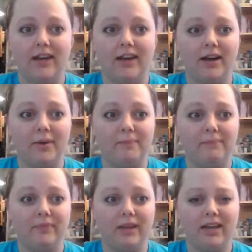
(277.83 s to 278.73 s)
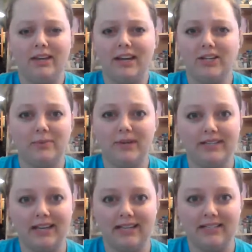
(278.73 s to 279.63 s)
And I just want
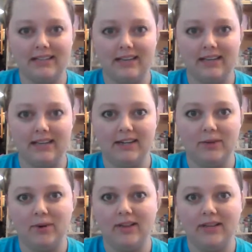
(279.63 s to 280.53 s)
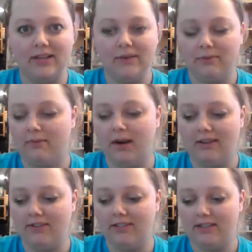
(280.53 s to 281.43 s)
to test the quality.
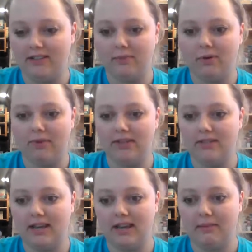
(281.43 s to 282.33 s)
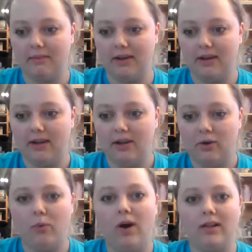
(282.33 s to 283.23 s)
Obviously, this won't be the same
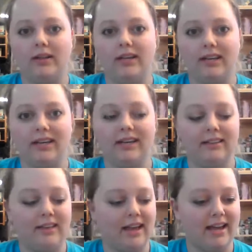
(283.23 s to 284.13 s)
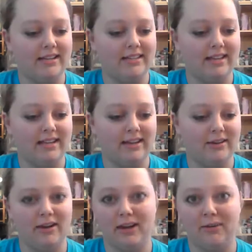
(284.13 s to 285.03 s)
quality that
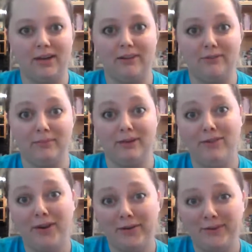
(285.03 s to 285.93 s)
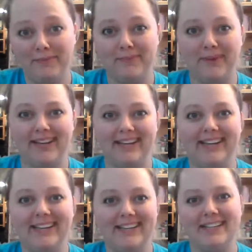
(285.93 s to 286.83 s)
I will have with my phone, but
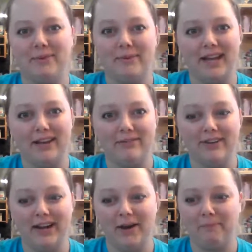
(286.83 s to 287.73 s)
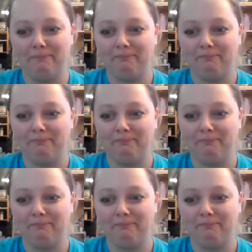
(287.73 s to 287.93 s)
it's what we have for now.